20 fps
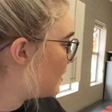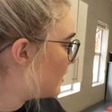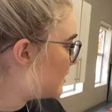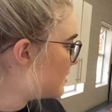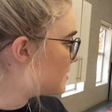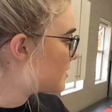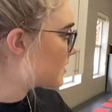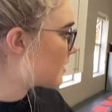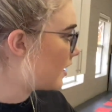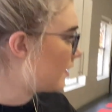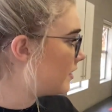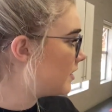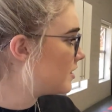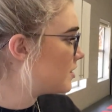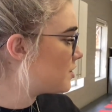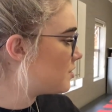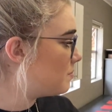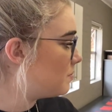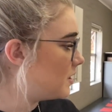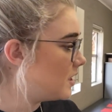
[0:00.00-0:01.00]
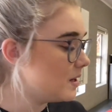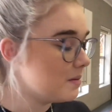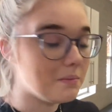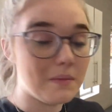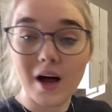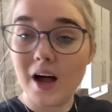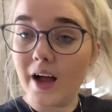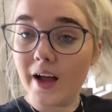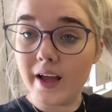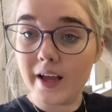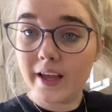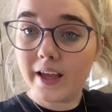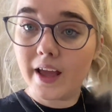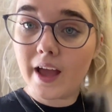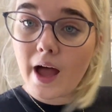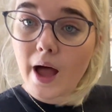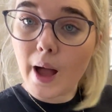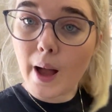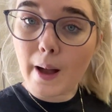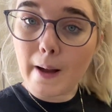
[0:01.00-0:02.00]
is going to be my
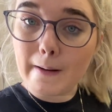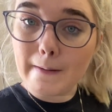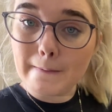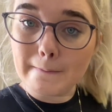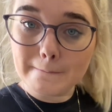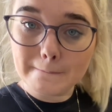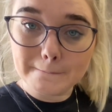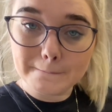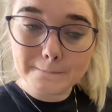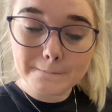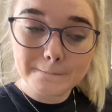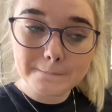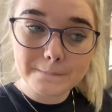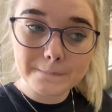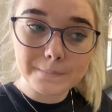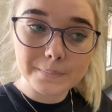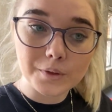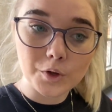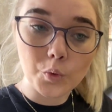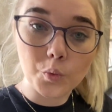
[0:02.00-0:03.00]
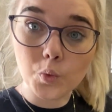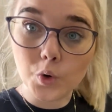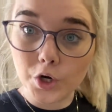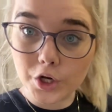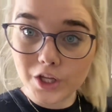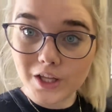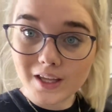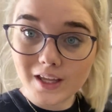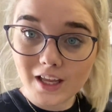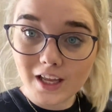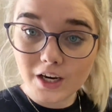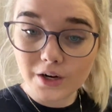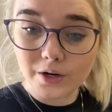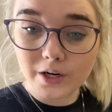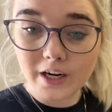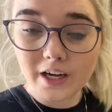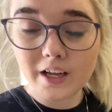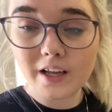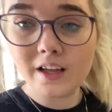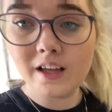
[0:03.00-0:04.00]
um, working
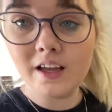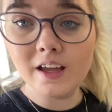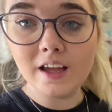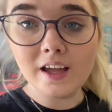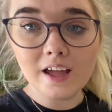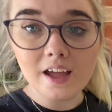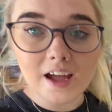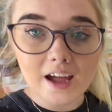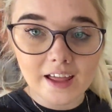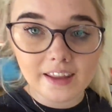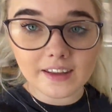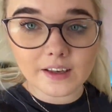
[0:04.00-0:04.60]
area. And